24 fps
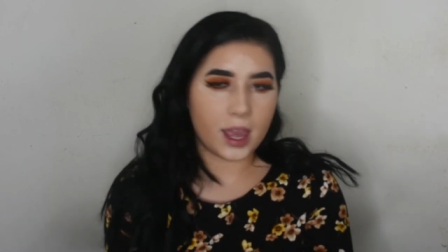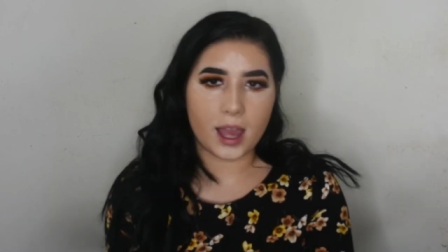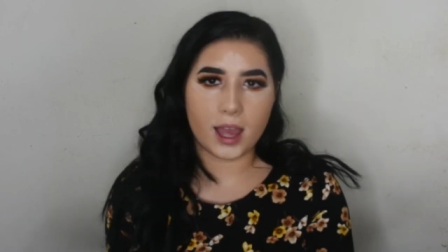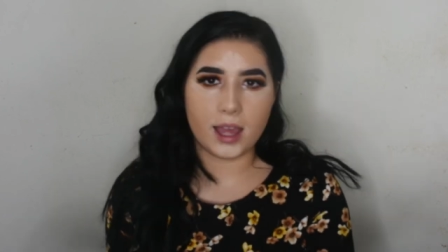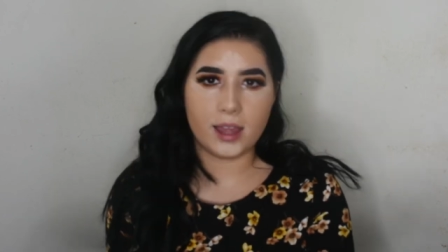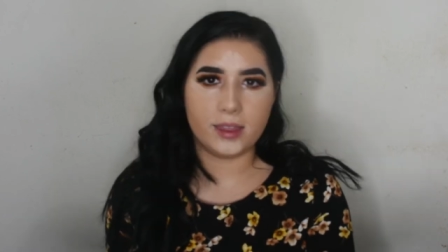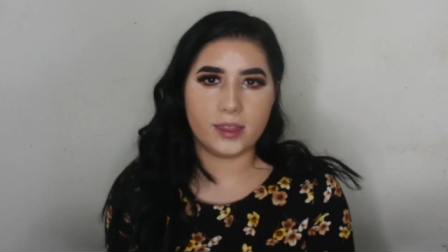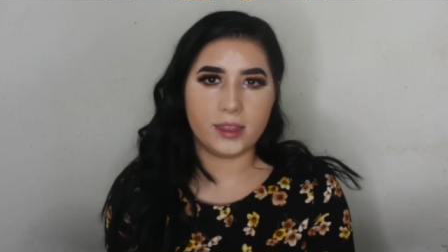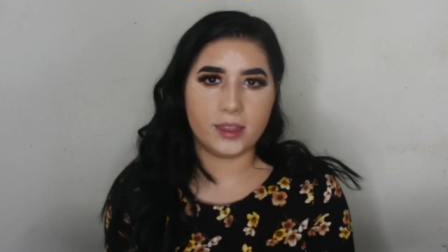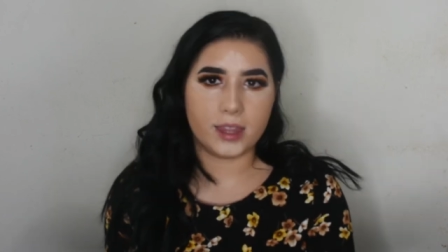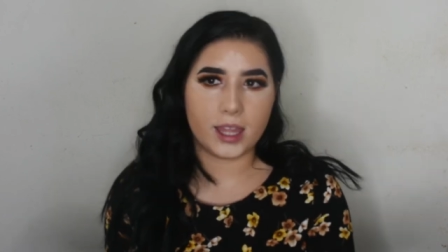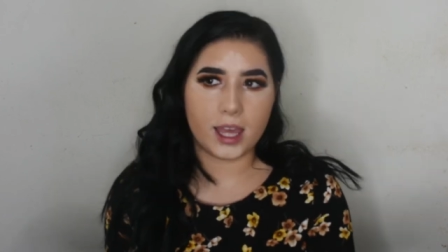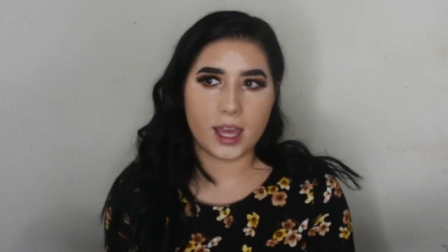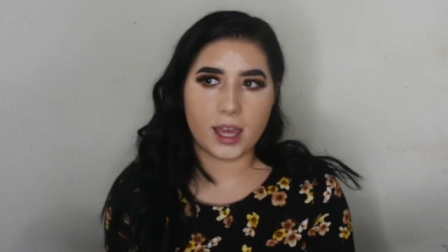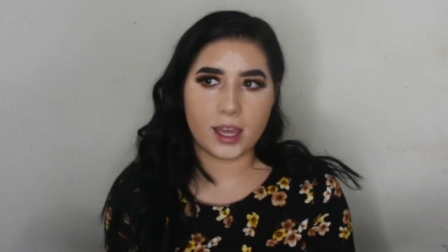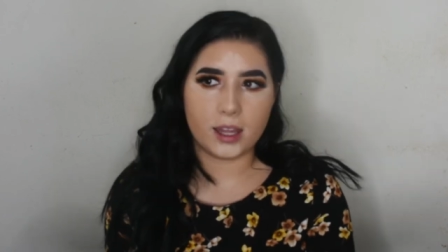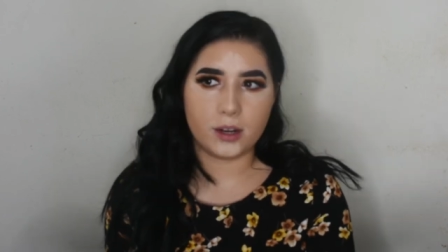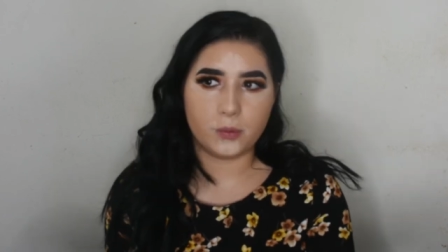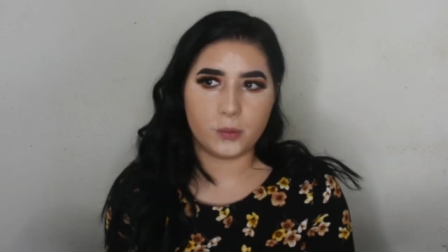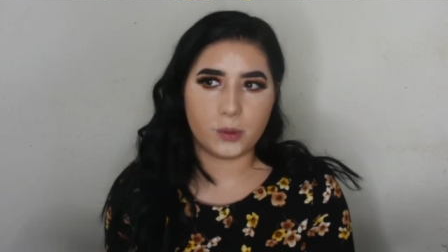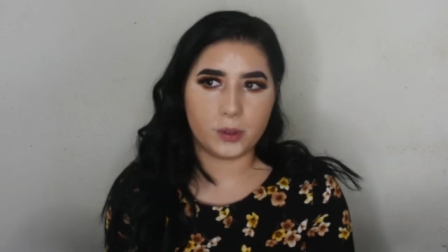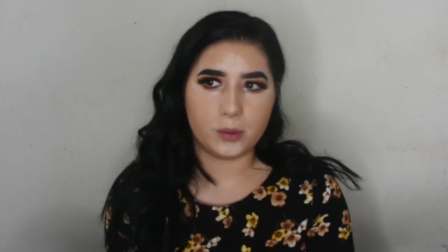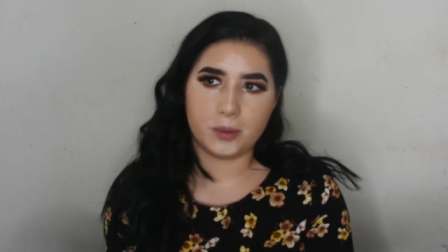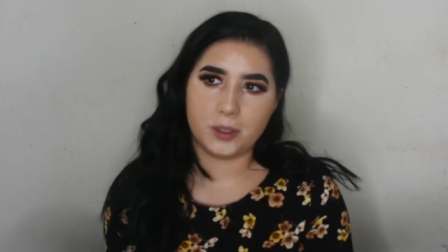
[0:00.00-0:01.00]
and
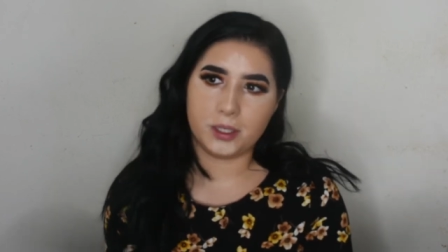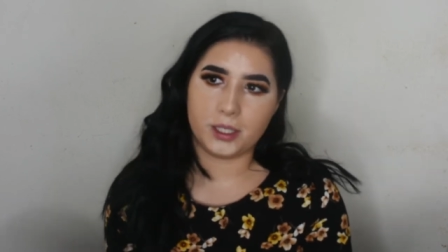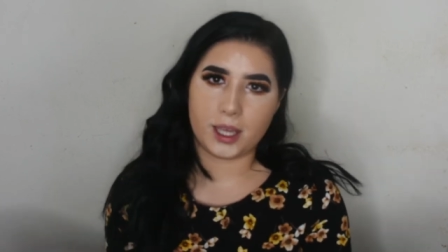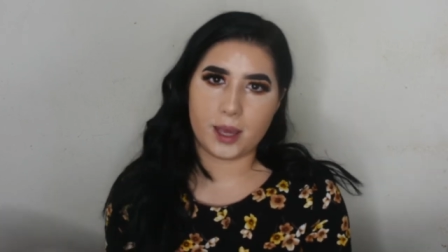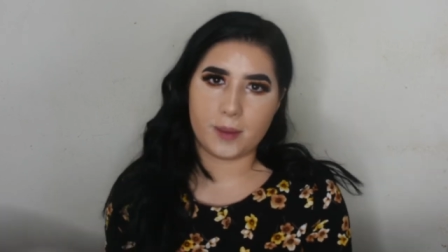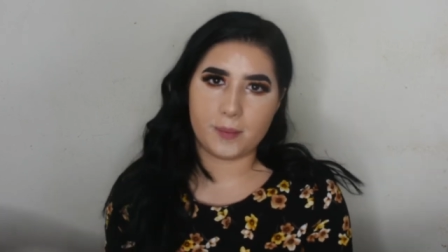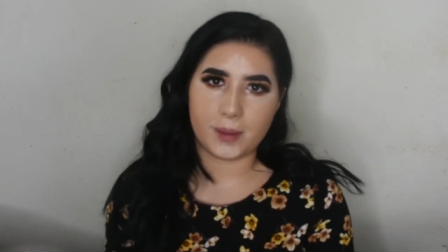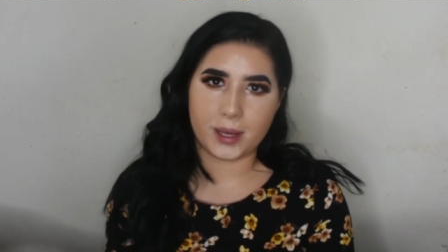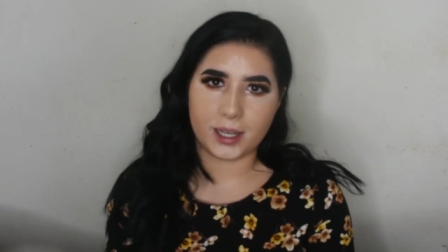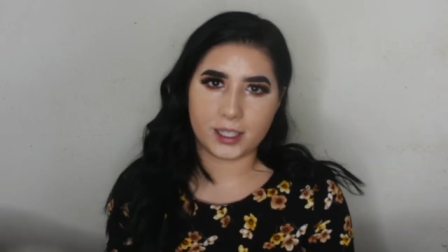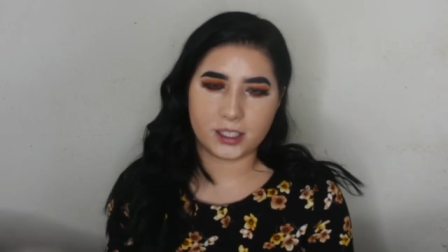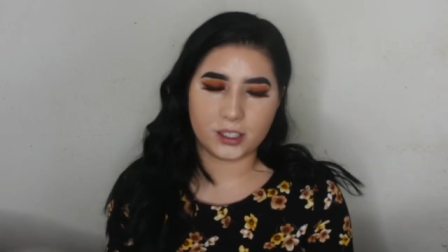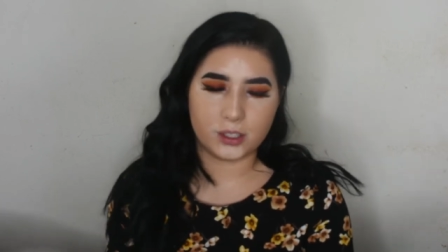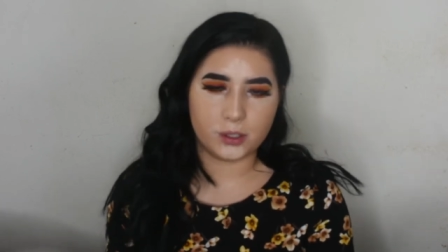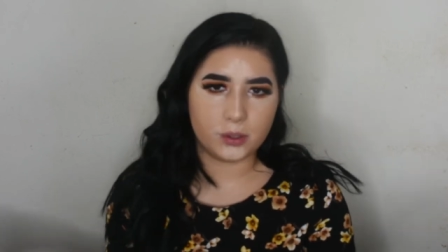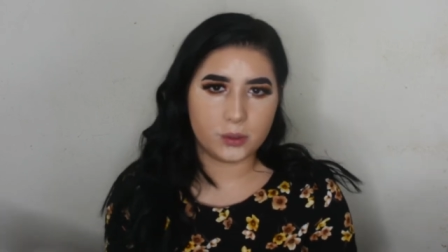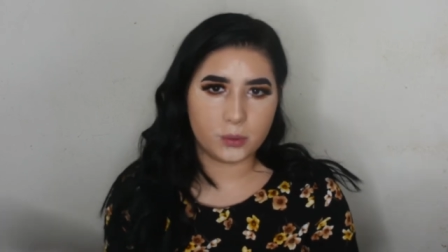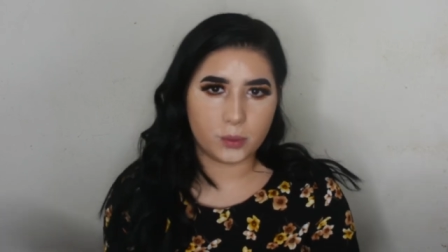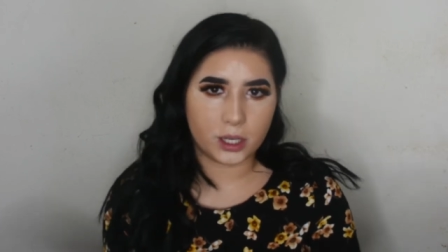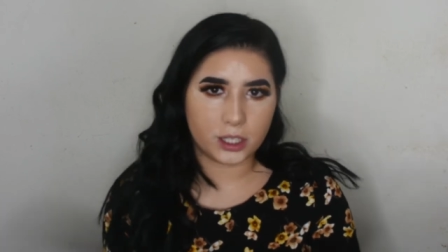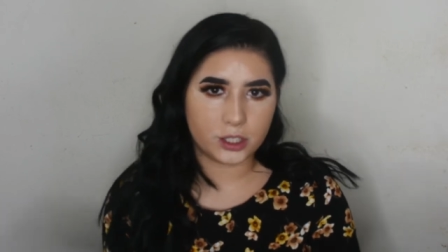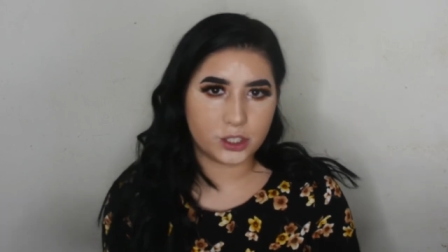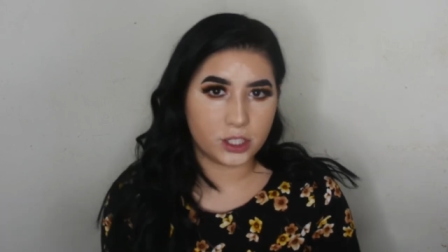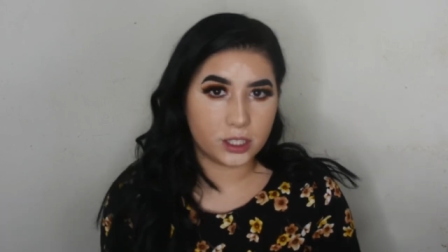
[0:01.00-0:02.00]
then we will get back to
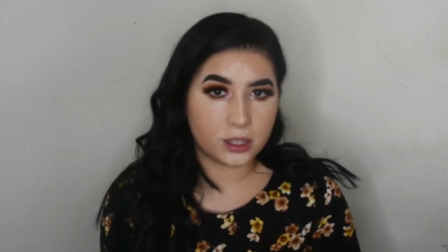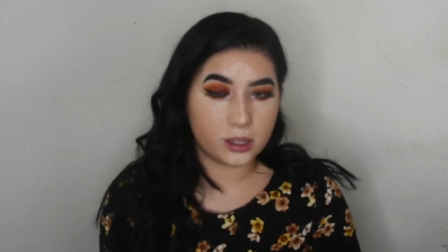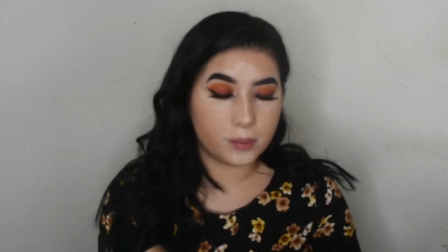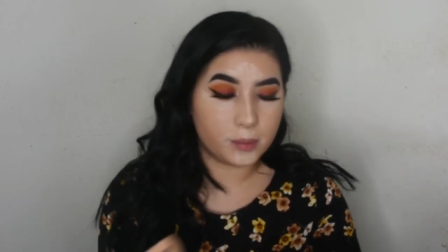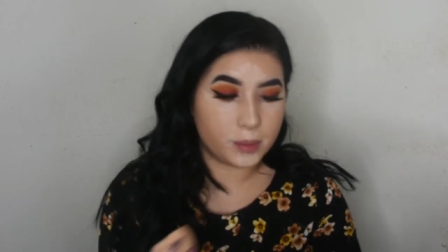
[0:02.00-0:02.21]
swatching the